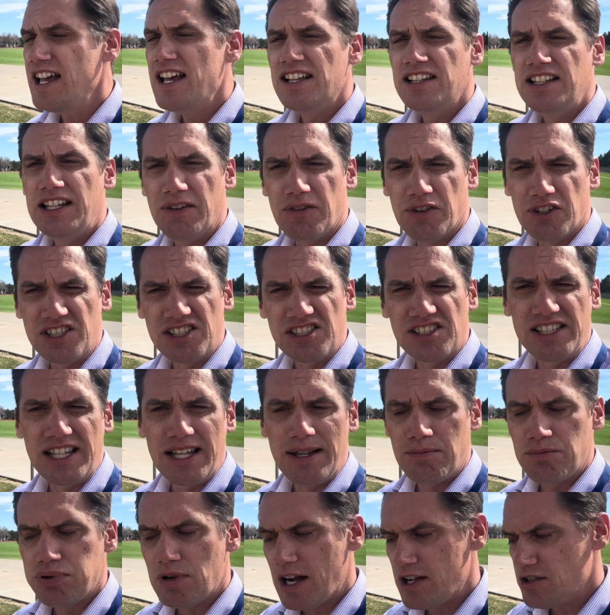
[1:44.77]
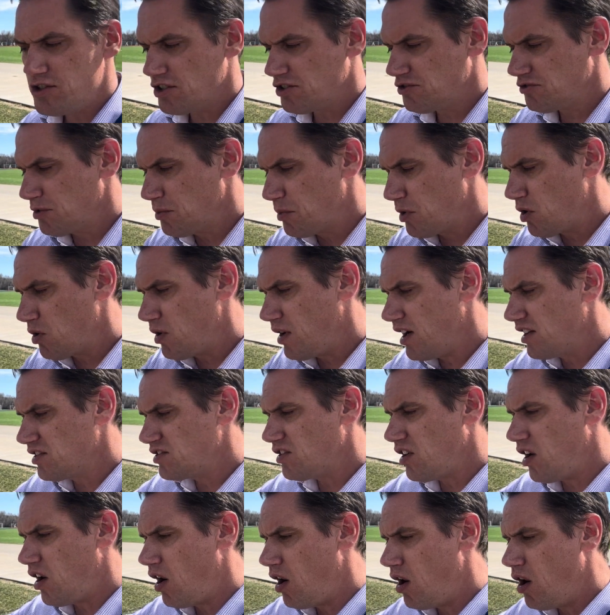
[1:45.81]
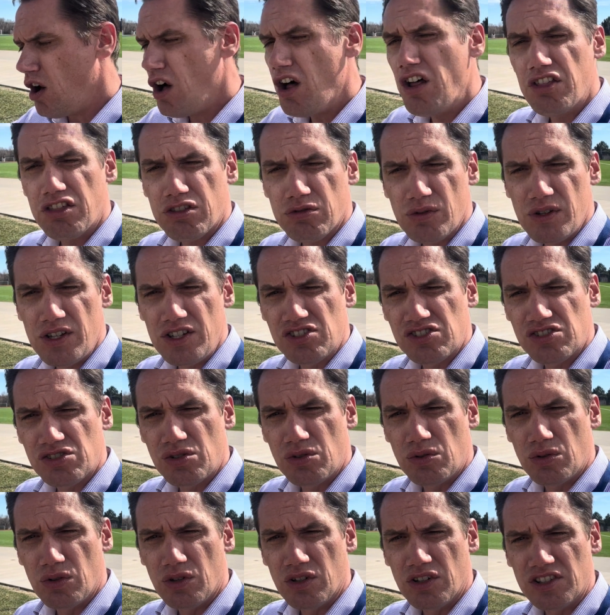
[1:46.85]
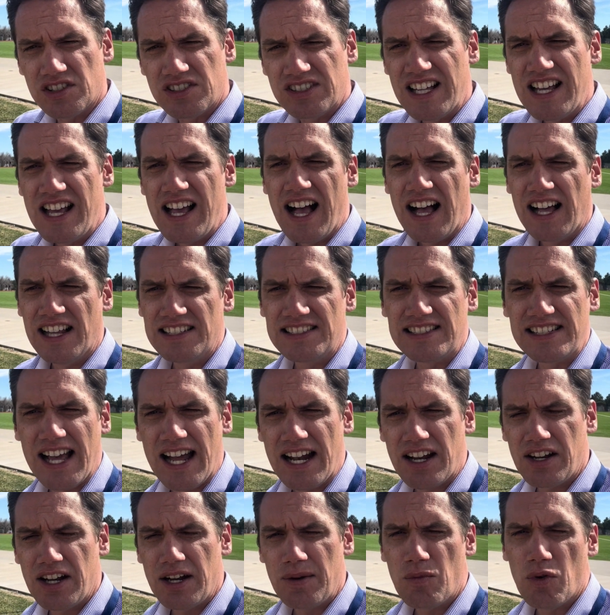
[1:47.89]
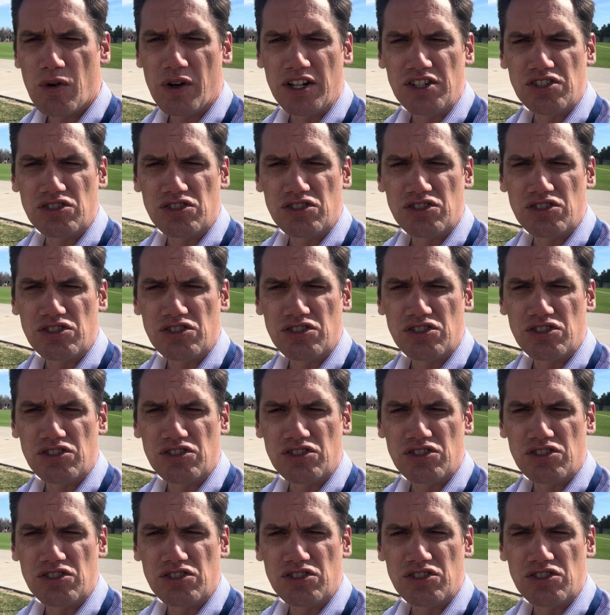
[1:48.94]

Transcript: different STEAM projects from across all 3 schools on Saturday morning.